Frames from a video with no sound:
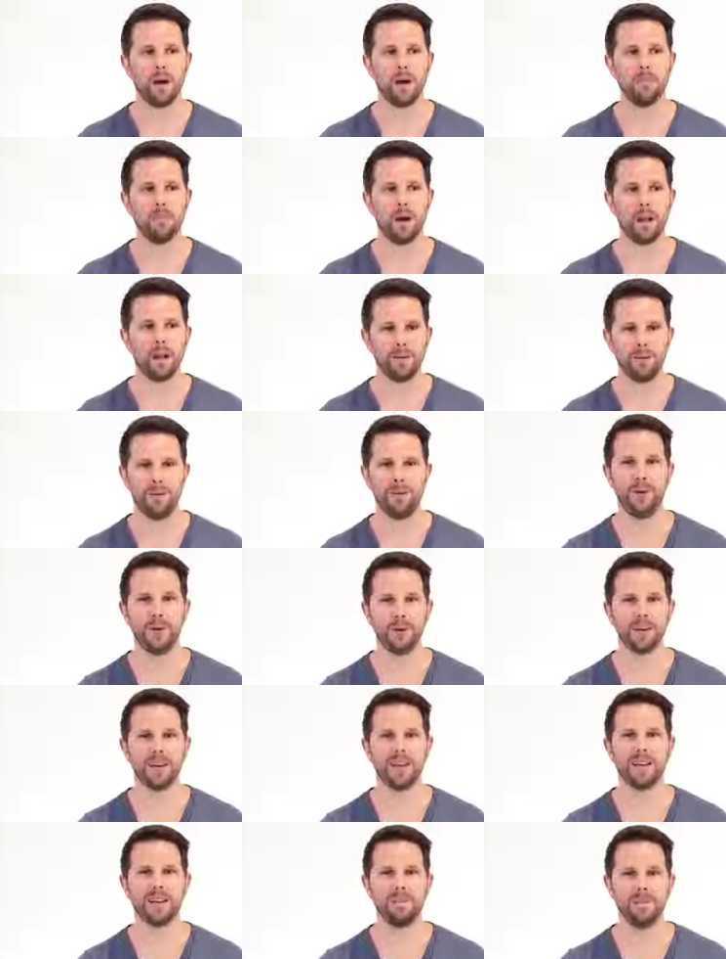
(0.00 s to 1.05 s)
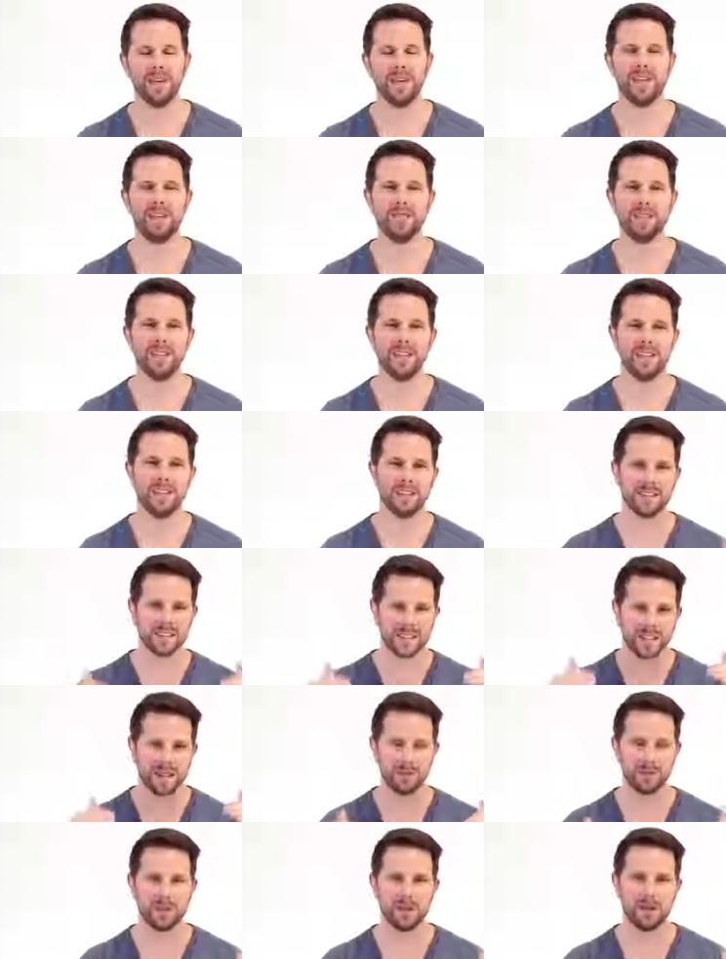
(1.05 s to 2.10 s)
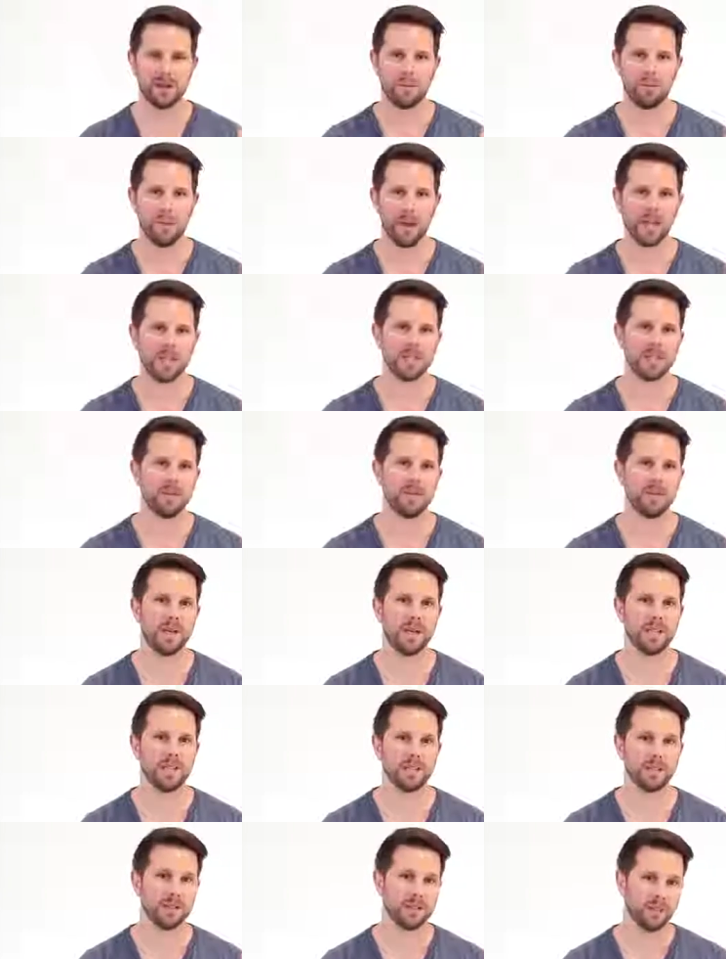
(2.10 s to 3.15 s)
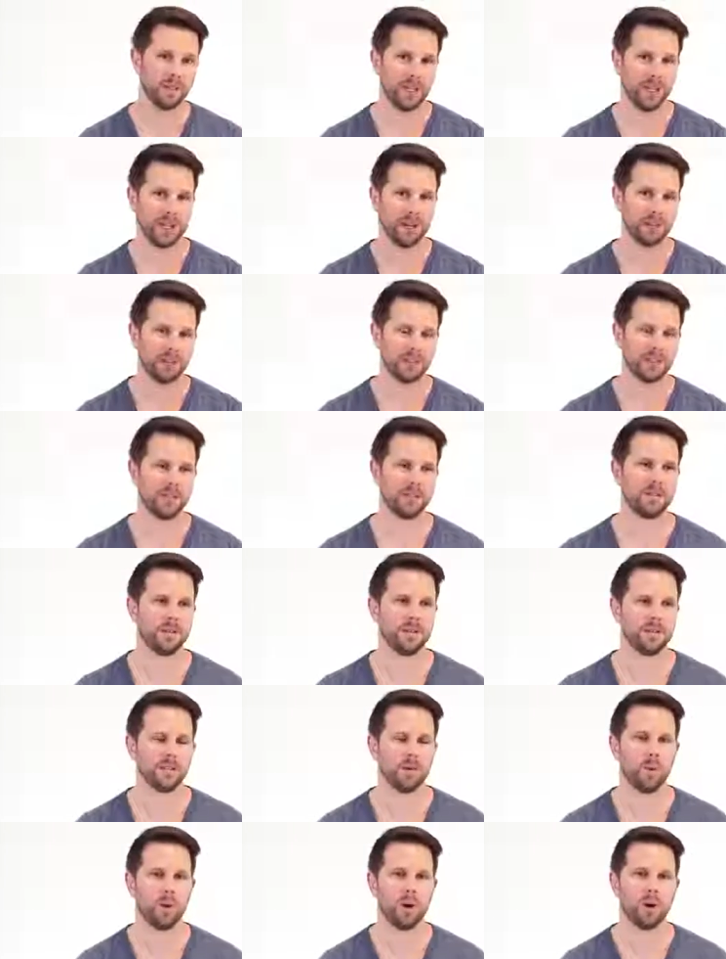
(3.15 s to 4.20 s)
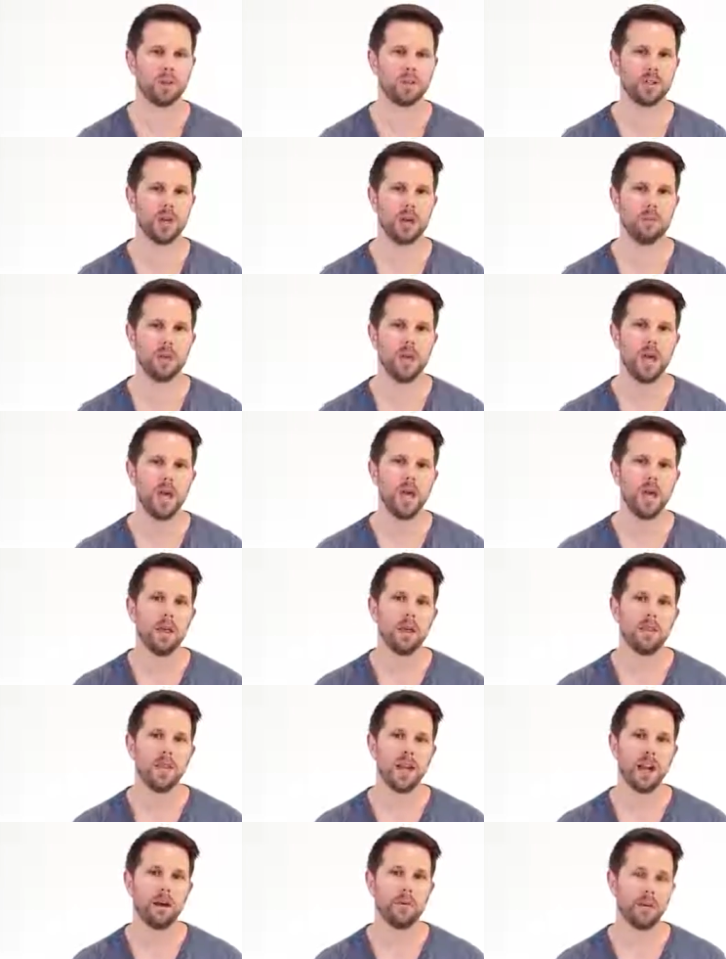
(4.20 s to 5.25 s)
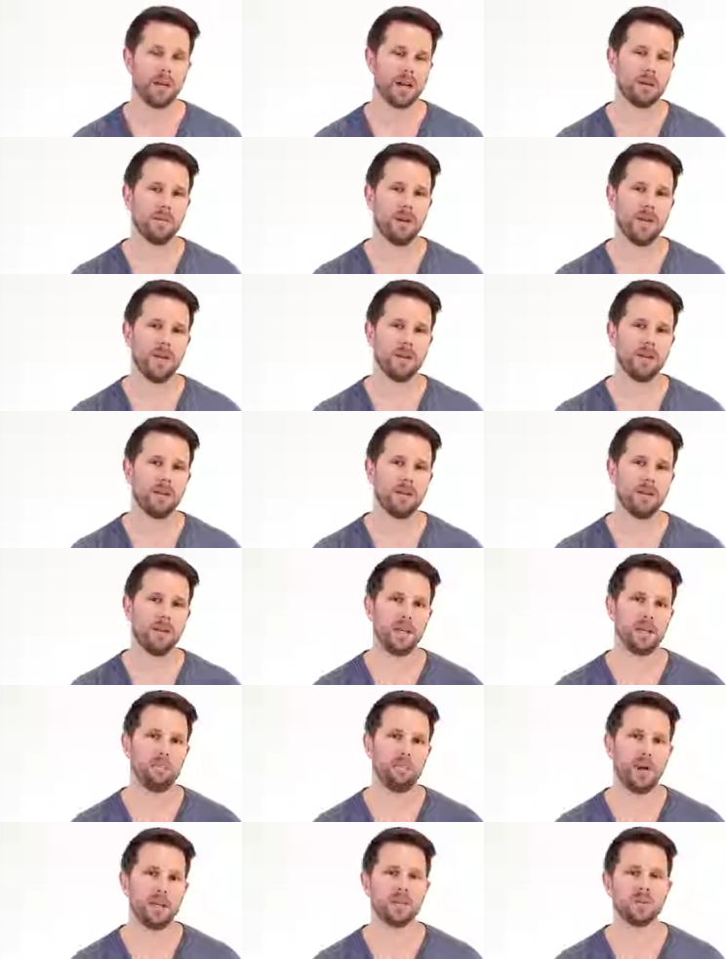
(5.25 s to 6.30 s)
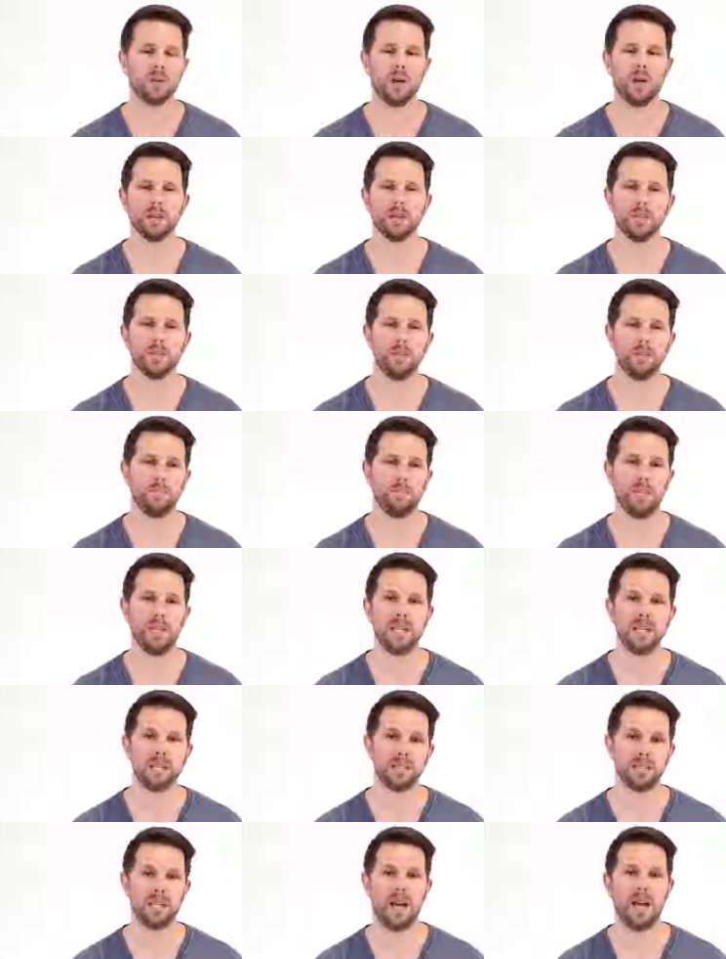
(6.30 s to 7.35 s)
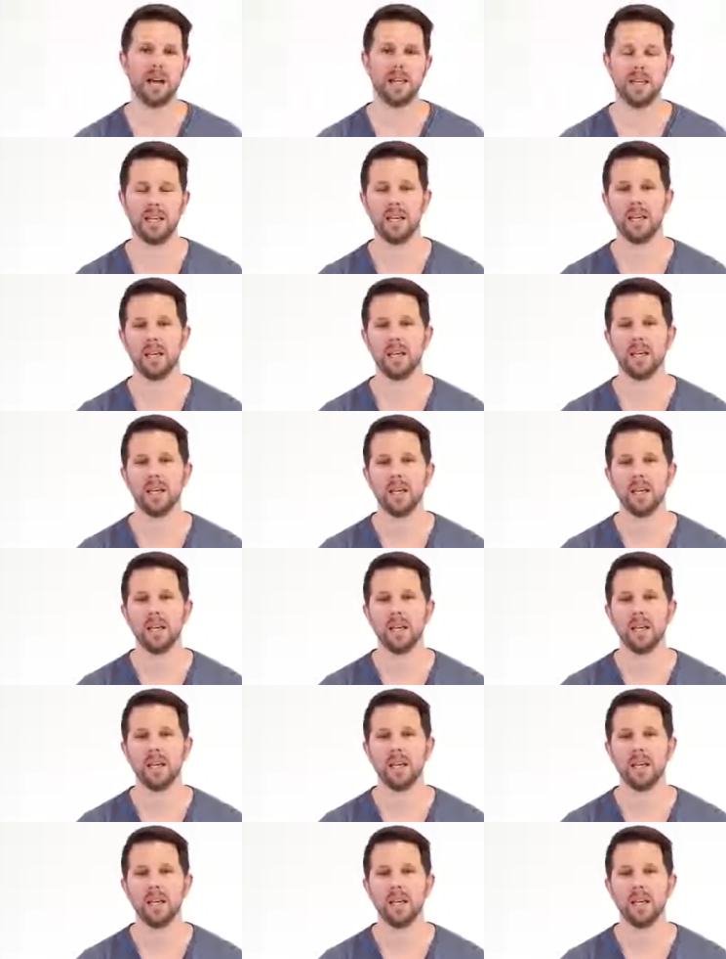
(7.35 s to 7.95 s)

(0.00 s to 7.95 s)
But if you're like me and you need to stay within a budget because you're, it's a work trip, then I recommend the Best Western Beachside Inn.